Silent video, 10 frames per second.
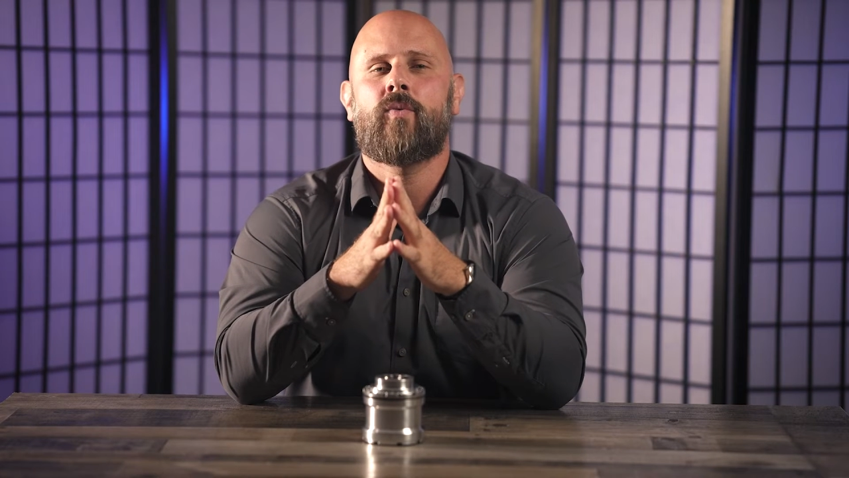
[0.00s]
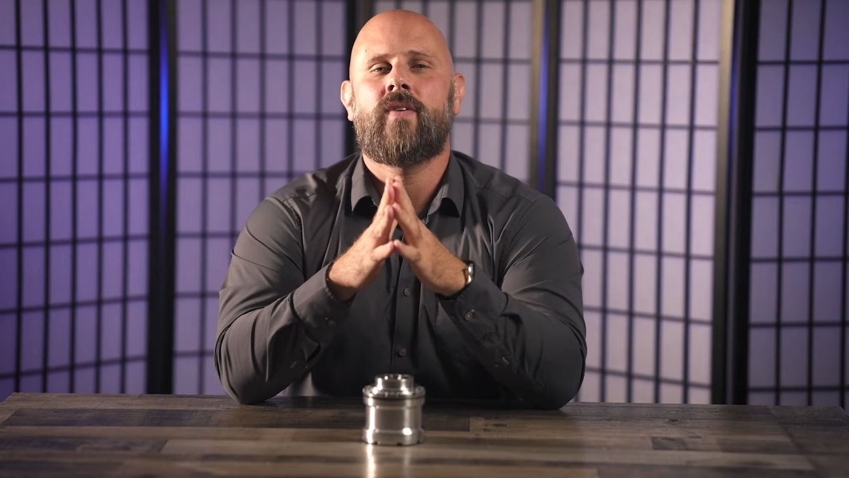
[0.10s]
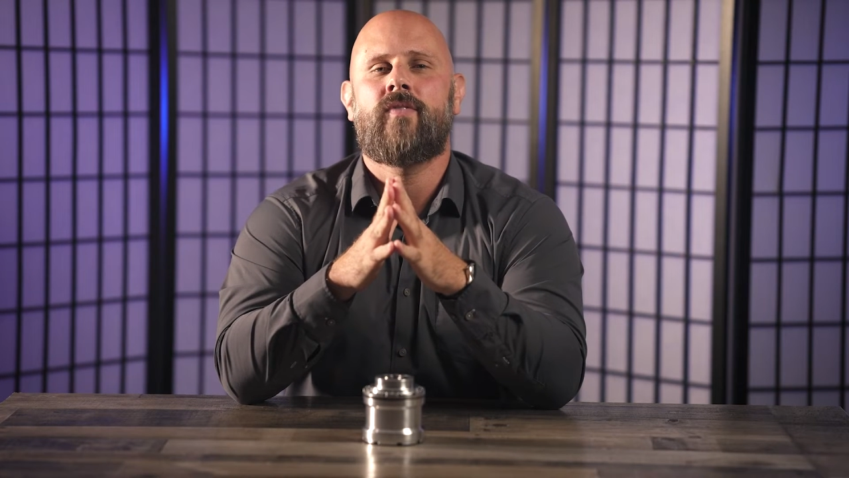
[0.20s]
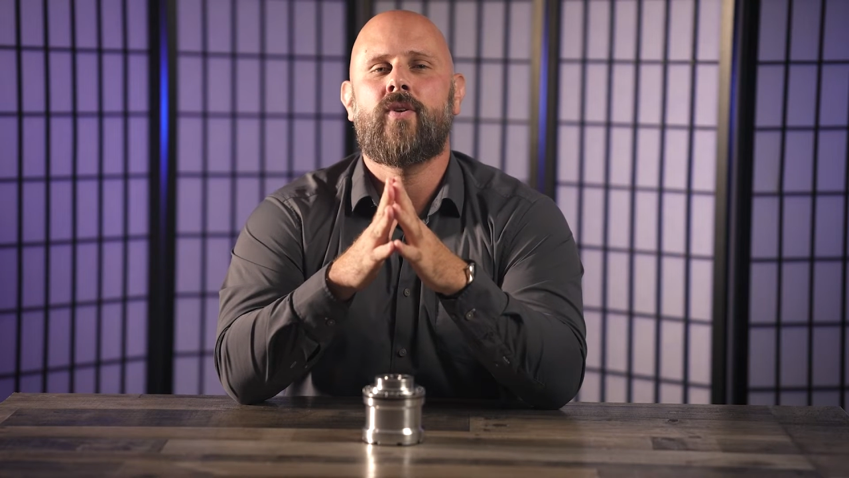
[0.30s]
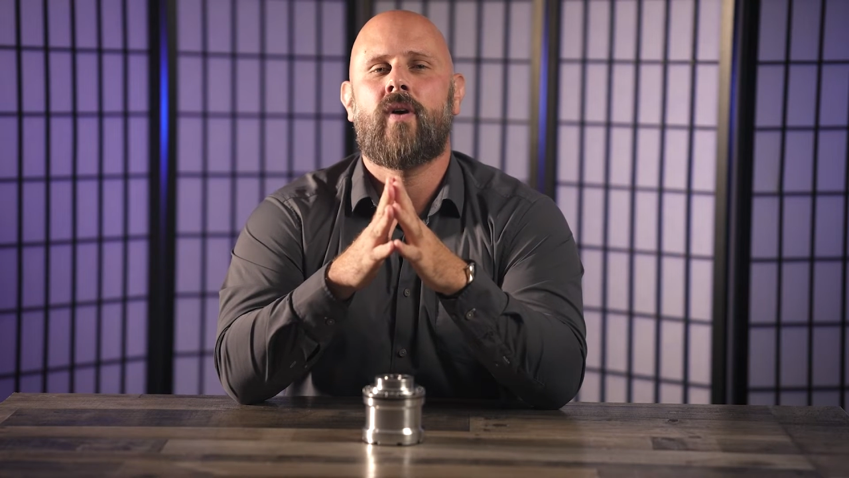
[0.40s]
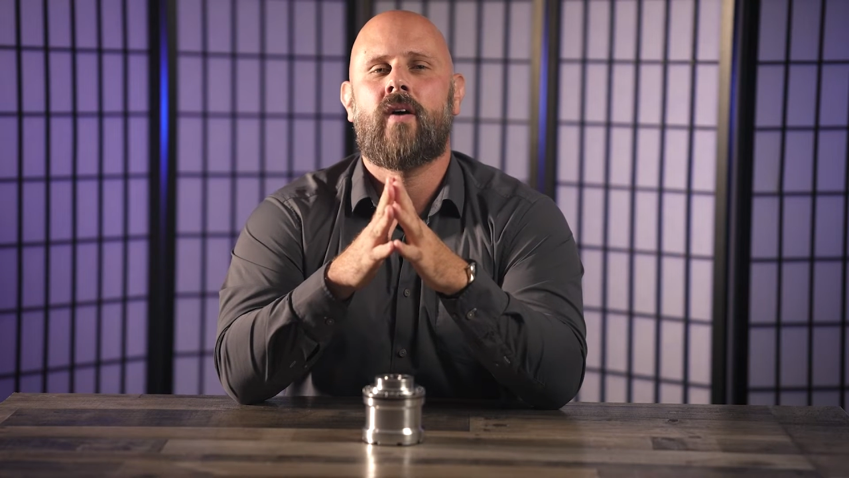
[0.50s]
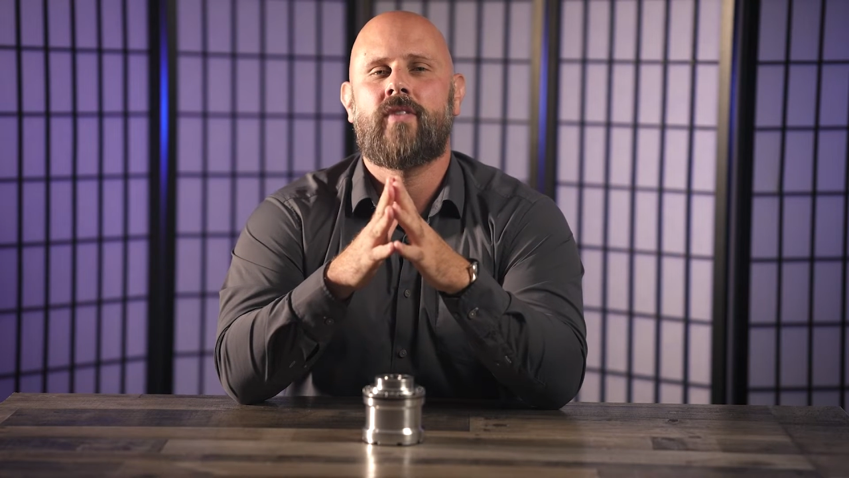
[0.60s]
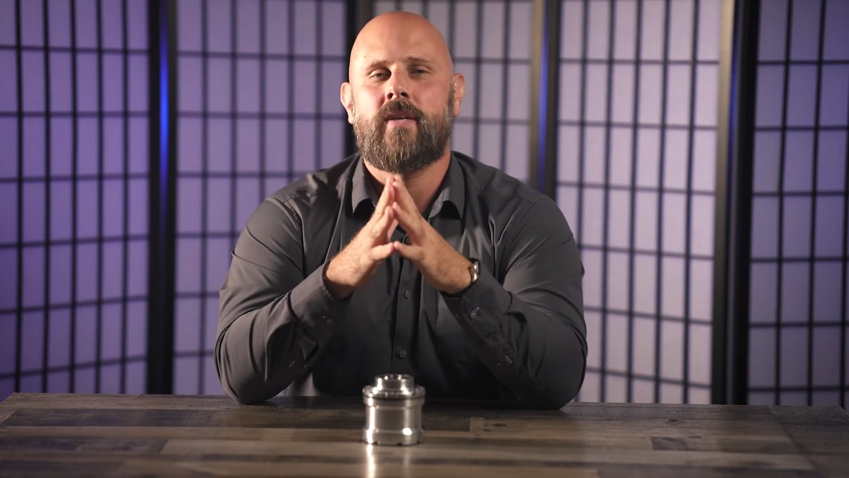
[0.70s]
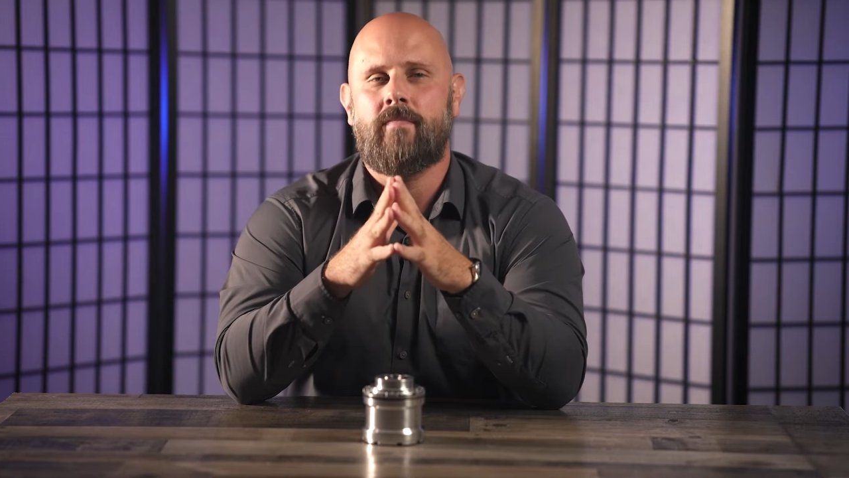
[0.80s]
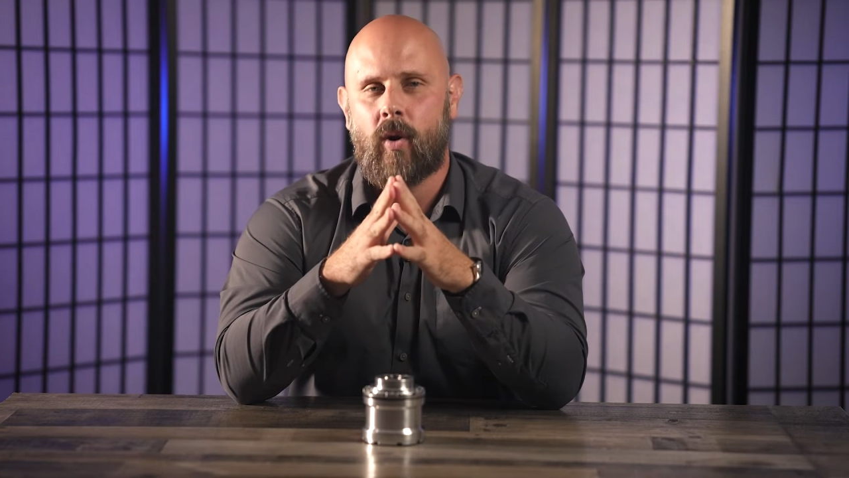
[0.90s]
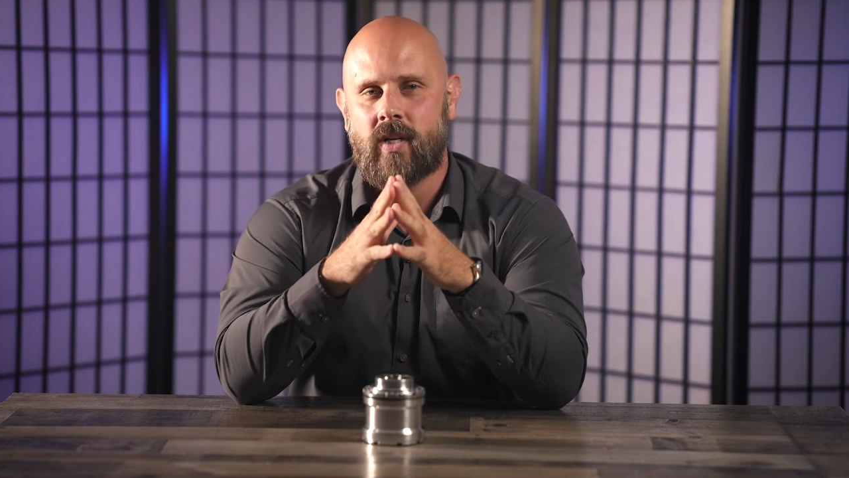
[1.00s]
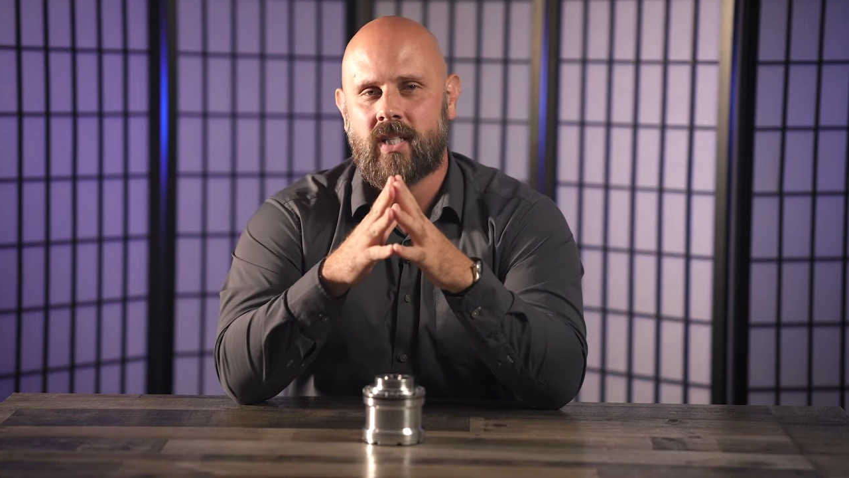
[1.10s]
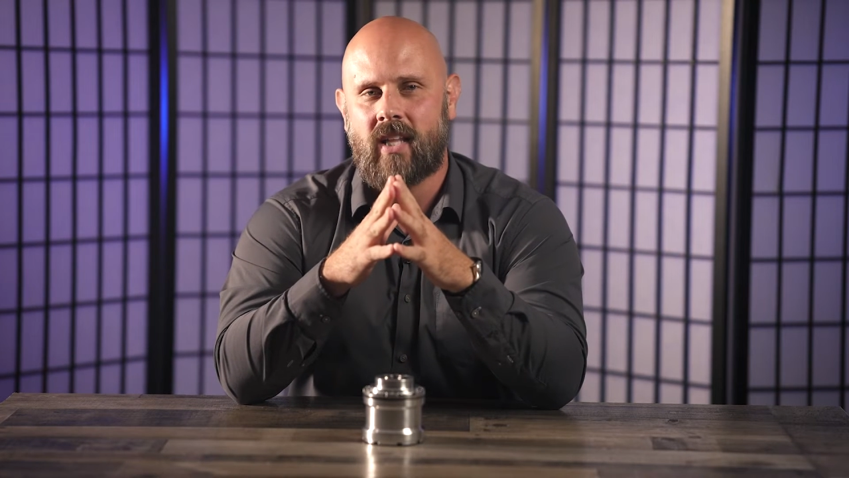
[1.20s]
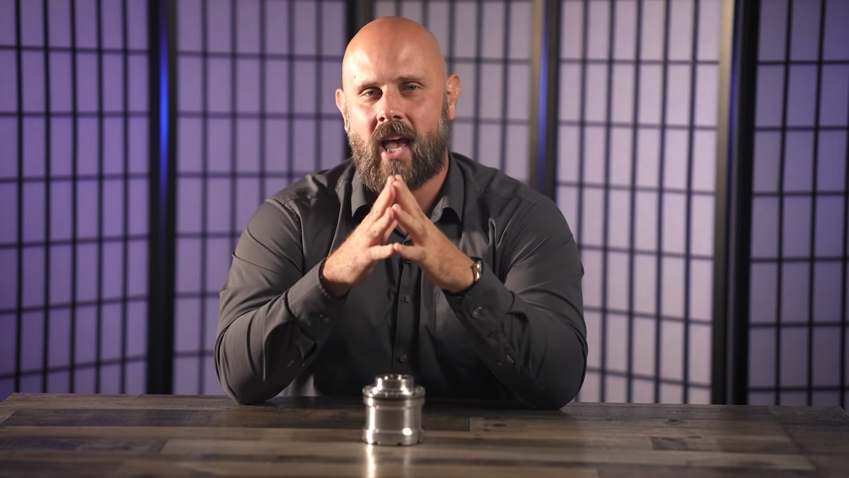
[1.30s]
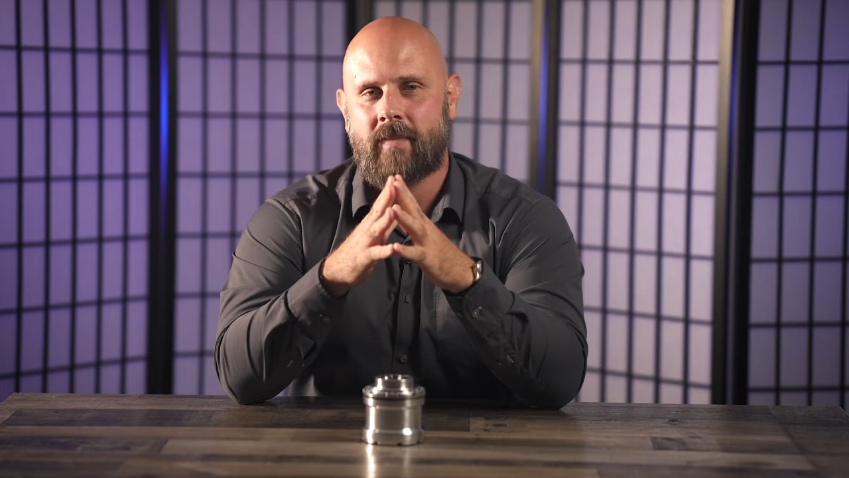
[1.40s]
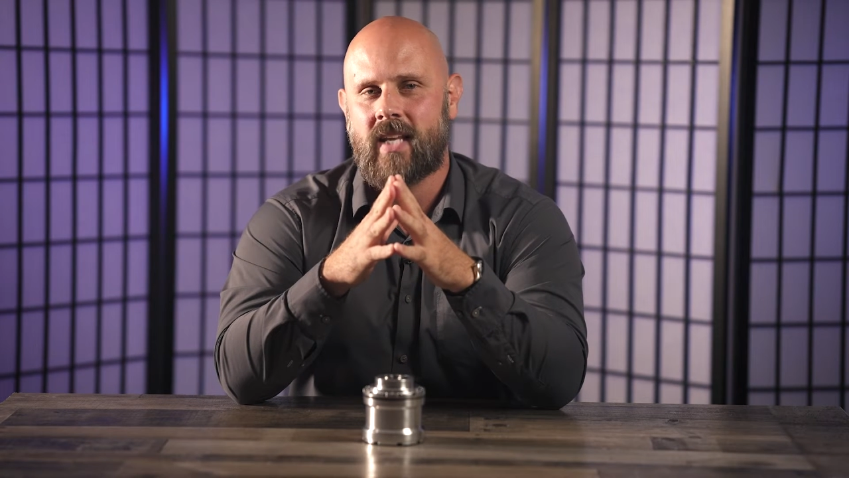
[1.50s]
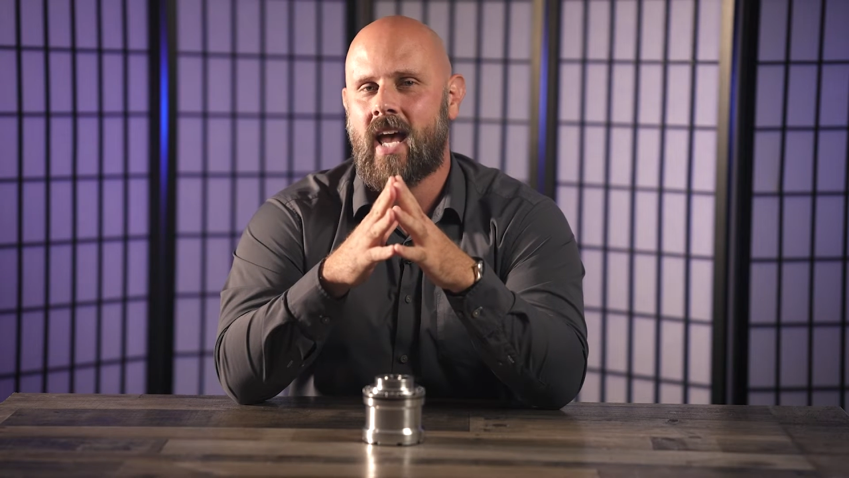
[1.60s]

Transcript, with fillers: review of the Motus Labs